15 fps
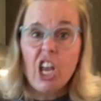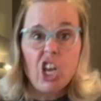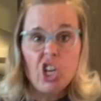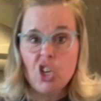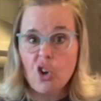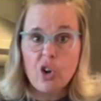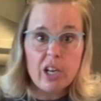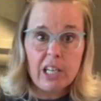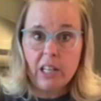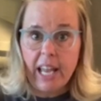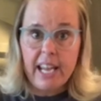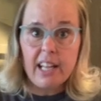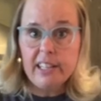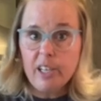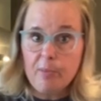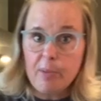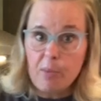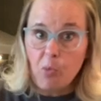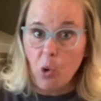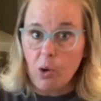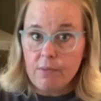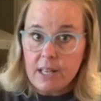you're gonna like a little bit
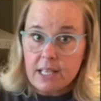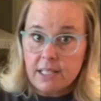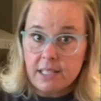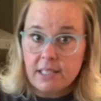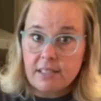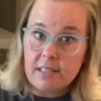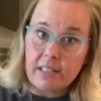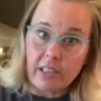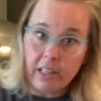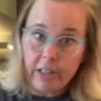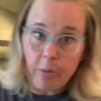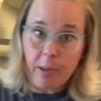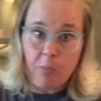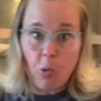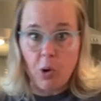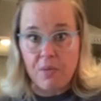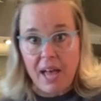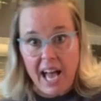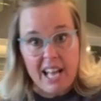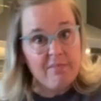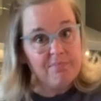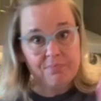more of this and a little bit more of
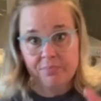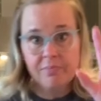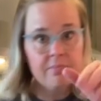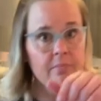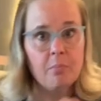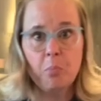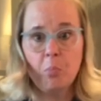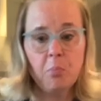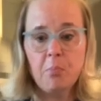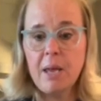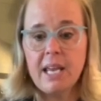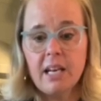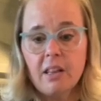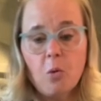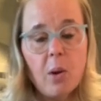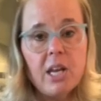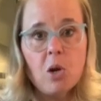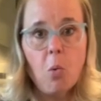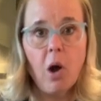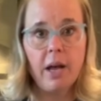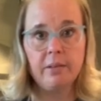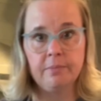that. Make it the way you
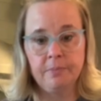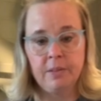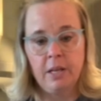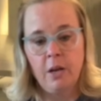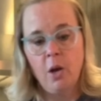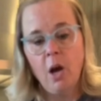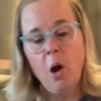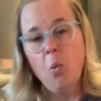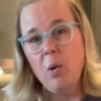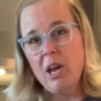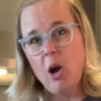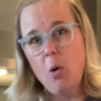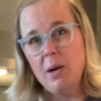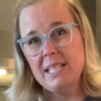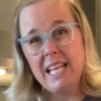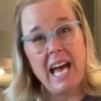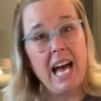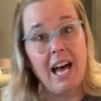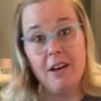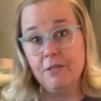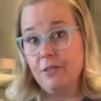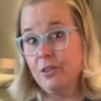want. We always
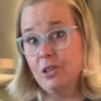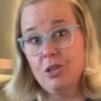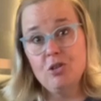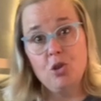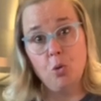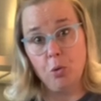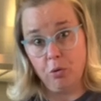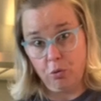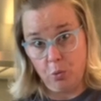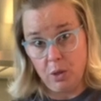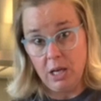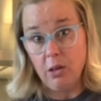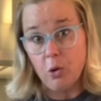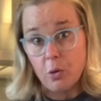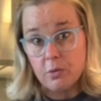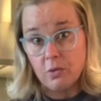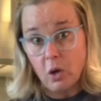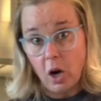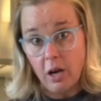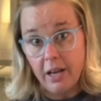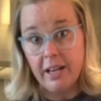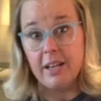have 2 or 3 cloves of
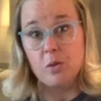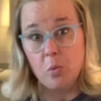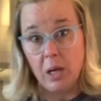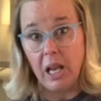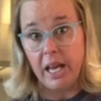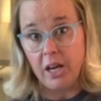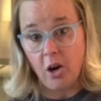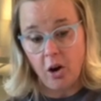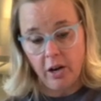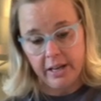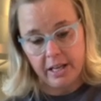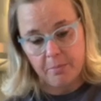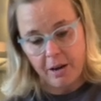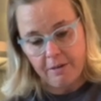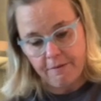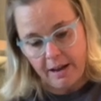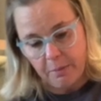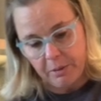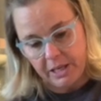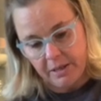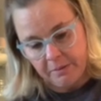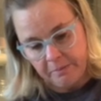garlic because we like garlic in my
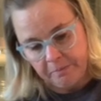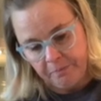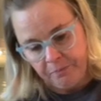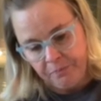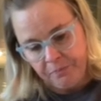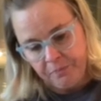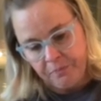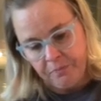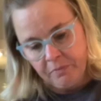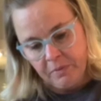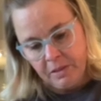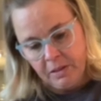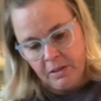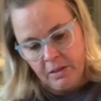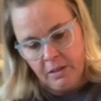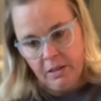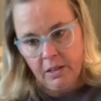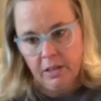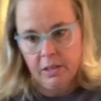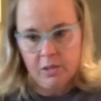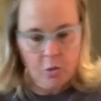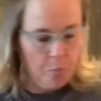family. So